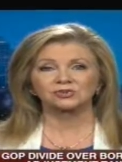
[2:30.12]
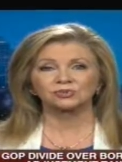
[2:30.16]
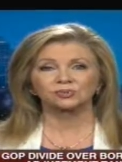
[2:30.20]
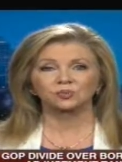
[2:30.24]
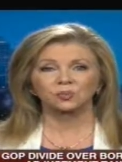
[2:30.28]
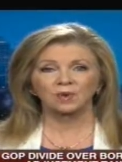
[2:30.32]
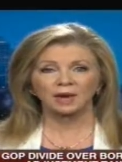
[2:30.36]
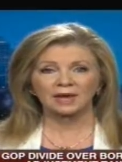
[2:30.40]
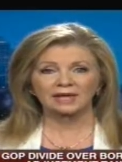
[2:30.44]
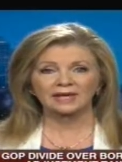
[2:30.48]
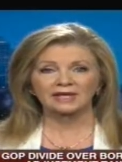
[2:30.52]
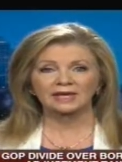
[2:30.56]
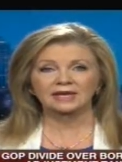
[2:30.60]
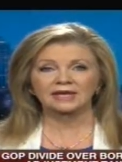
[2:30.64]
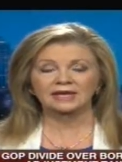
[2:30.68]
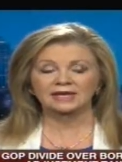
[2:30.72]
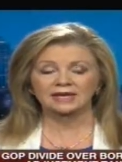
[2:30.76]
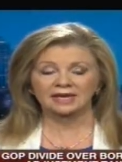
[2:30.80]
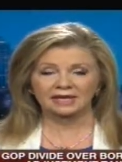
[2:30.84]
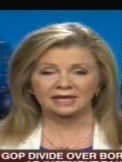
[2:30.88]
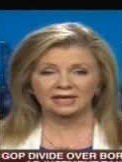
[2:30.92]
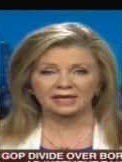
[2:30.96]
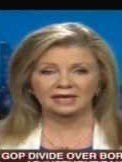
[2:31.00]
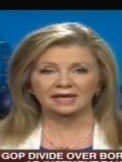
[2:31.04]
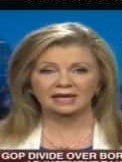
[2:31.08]
weighing
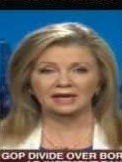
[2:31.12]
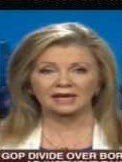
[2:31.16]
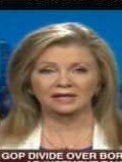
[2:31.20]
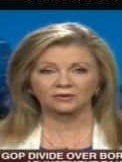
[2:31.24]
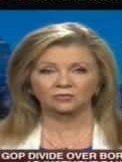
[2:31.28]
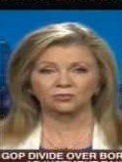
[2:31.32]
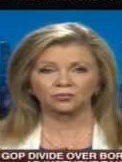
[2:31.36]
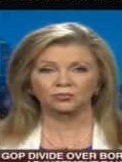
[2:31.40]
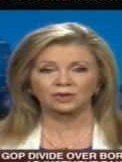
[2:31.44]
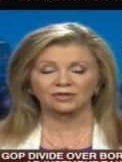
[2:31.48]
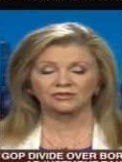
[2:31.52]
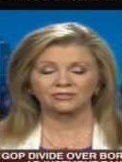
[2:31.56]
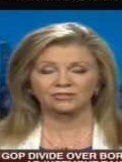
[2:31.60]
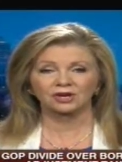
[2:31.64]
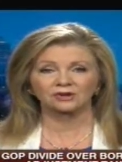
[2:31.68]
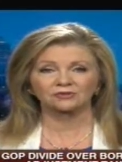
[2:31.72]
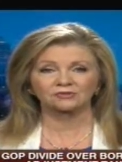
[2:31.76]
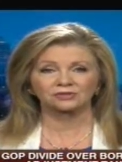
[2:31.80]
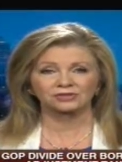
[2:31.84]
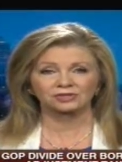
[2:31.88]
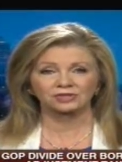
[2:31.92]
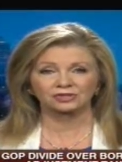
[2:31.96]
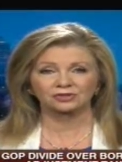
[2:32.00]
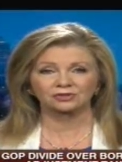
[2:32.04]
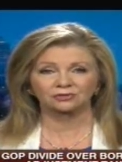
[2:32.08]
in with
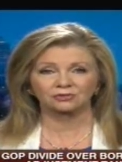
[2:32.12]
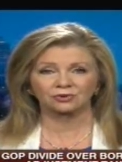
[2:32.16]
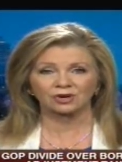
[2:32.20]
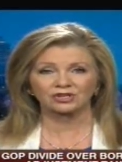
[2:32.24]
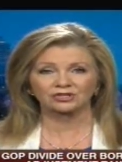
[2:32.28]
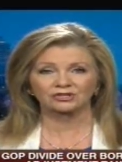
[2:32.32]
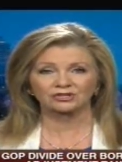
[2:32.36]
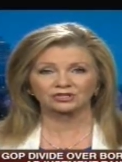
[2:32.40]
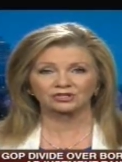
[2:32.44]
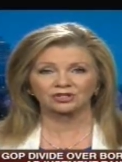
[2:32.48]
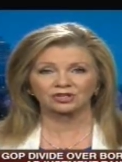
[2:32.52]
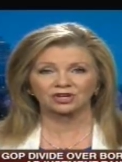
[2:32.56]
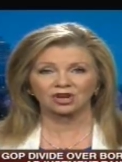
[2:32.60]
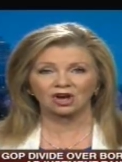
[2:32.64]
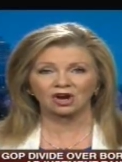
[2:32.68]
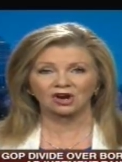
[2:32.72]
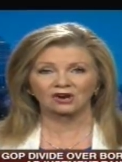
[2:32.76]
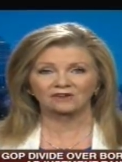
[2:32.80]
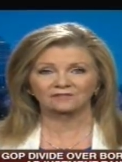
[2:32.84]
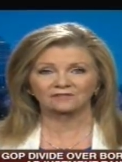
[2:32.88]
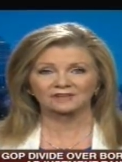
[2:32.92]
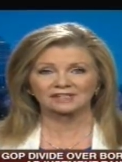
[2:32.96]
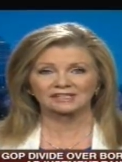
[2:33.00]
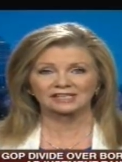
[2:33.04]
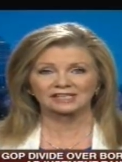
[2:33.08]
those congressional
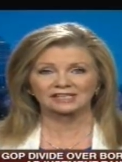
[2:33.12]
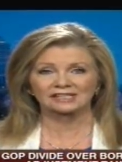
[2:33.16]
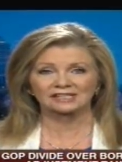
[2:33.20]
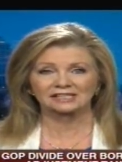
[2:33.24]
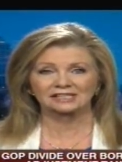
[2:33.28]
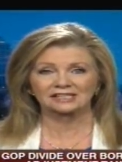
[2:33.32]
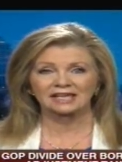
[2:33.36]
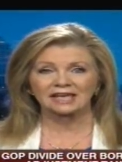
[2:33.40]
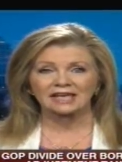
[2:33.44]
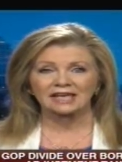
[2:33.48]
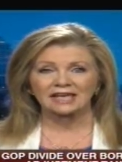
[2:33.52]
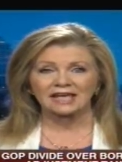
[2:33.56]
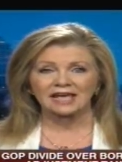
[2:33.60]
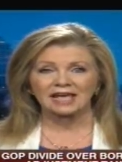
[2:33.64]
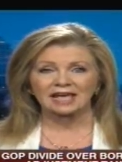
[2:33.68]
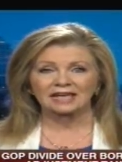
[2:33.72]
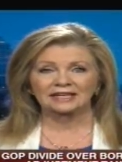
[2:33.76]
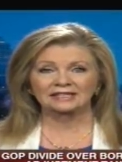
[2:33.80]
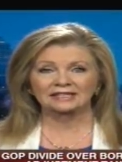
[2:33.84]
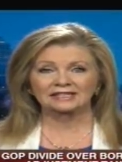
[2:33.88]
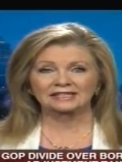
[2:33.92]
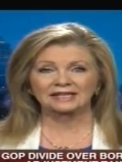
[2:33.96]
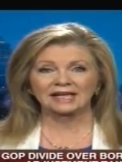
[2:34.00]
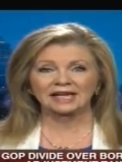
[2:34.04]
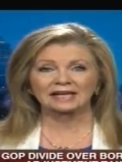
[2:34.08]
offices
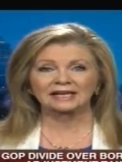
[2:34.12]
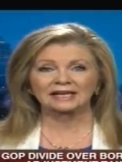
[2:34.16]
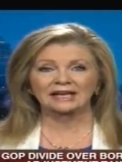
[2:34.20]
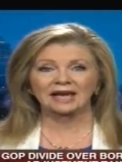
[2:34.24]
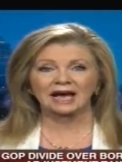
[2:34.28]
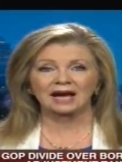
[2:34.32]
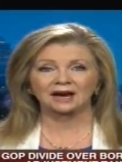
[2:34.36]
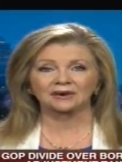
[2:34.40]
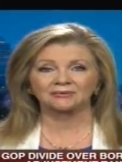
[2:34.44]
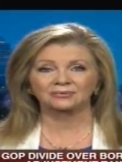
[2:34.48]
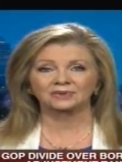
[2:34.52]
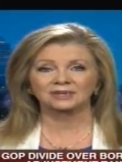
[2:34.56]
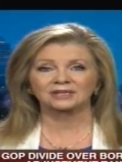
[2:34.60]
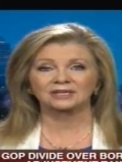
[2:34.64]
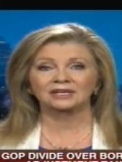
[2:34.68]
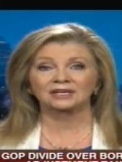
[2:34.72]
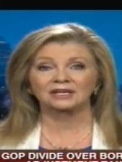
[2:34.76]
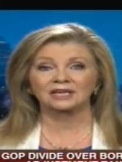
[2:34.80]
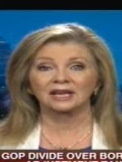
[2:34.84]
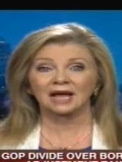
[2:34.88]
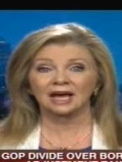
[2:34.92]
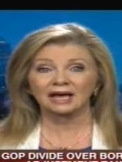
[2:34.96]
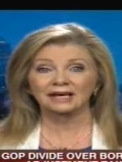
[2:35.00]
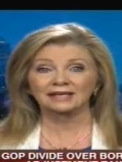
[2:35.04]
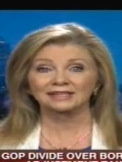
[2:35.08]
and saying, I would
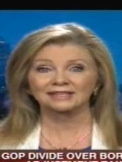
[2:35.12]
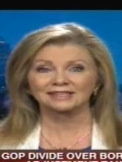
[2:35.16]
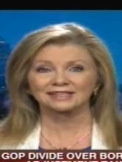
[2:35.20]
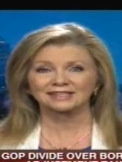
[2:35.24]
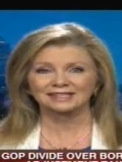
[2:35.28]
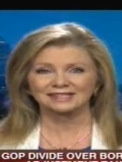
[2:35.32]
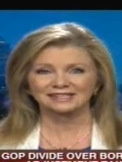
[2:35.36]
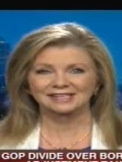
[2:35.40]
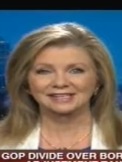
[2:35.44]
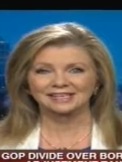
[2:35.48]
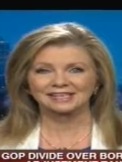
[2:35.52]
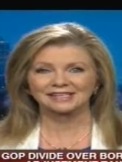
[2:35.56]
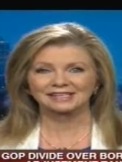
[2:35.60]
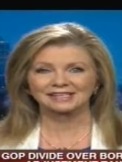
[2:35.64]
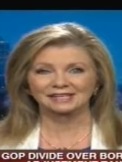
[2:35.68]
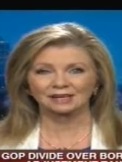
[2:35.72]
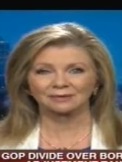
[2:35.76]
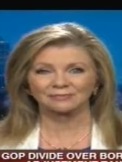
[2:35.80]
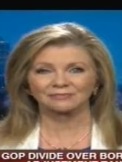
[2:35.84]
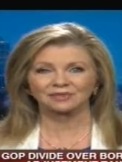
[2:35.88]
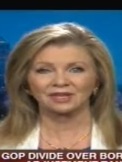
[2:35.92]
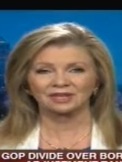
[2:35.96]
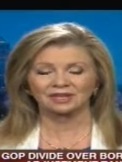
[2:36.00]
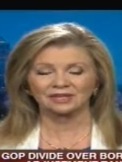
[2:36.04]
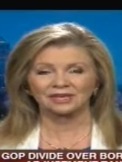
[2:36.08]
like to see
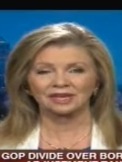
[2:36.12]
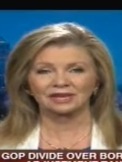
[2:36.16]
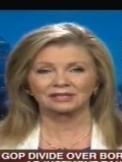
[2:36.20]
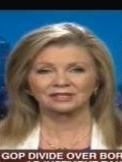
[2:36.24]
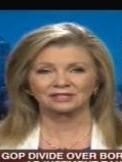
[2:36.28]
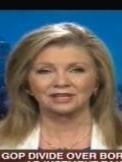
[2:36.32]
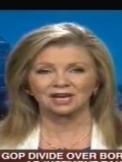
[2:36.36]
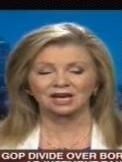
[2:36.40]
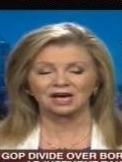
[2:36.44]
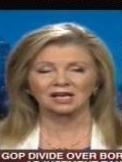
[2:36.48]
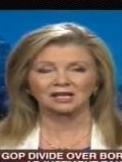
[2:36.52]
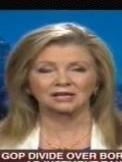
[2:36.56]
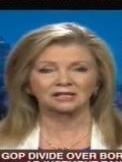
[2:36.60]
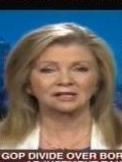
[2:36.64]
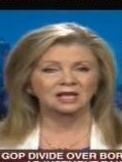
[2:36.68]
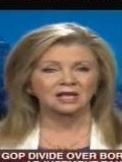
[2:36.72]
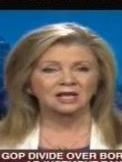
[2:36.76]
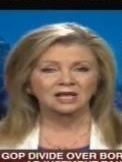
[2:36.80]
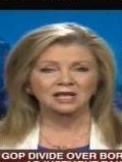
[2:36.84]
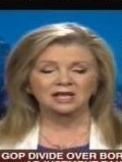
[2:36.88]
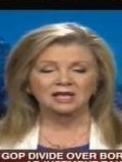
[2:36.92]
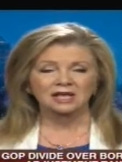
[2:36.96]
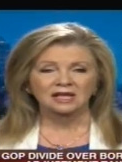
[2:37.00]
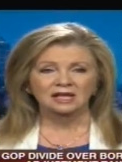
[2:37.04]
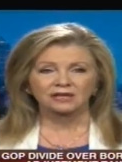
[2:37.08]
something get done.
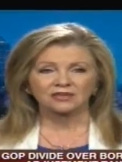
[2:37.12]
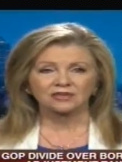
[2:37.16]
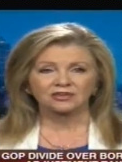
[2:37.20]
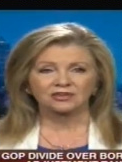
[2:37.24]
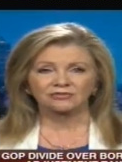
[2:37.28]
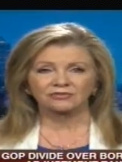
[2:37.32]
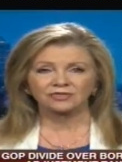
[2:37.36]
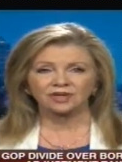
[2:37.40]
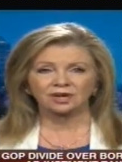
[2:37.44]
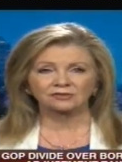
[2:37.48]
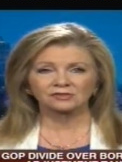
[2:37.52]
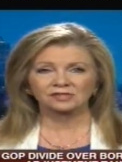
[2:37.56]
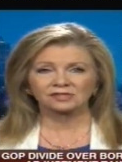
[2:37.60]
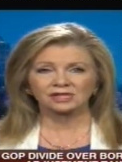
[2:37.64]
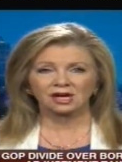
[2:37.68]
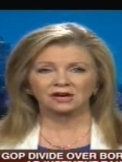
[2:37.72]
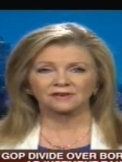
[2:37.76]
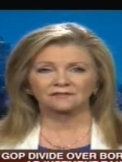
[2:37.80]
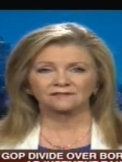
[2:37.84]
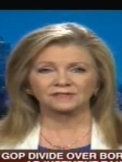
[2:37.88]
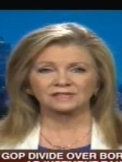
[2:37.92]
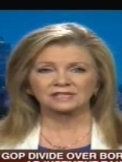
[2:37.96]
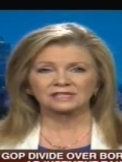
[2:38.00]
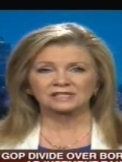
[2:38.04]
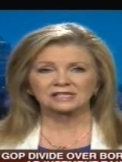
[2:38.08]
You, those
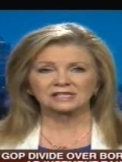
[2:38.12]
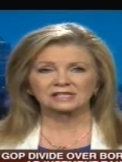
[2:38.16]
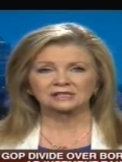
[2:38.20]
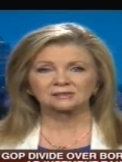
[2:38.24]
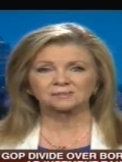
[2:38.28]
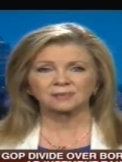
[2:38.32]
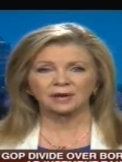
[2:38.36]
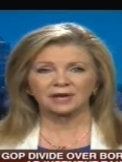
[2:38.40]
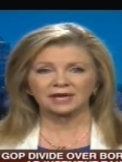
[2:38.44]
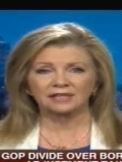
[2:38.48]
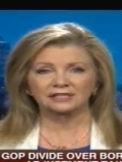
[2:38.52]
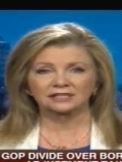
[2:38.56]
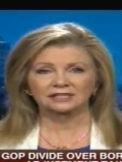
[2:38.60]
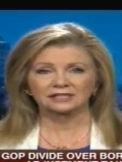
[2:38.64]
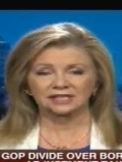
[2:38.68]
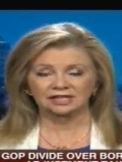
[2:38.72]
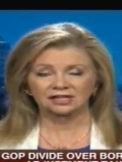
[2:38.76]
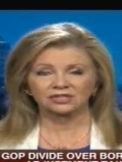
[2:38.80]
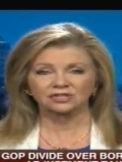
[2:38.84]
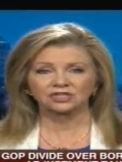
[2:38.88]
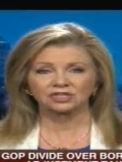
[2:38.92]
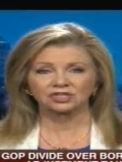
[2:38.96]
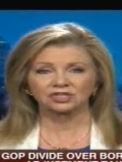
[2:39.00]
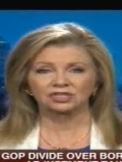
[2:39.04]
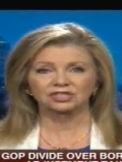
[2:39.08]
offices pay
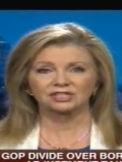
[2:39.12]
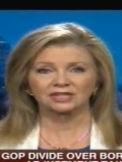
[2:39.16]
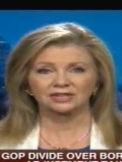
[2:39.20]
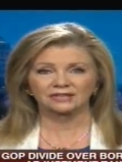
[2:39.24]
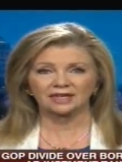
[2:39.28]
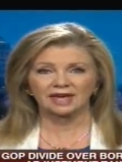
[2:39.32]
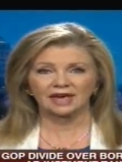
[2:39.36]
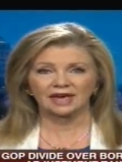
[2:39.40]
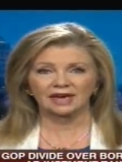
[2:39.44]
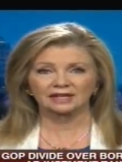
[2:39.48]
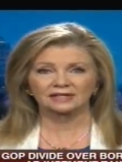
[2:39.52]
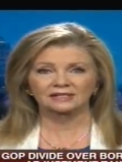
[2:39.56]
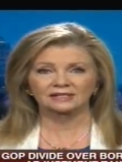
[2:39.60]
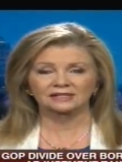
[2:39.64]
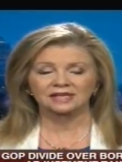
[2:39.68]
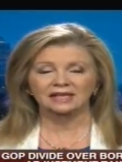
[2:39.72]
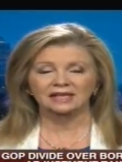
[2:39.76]
attention to that.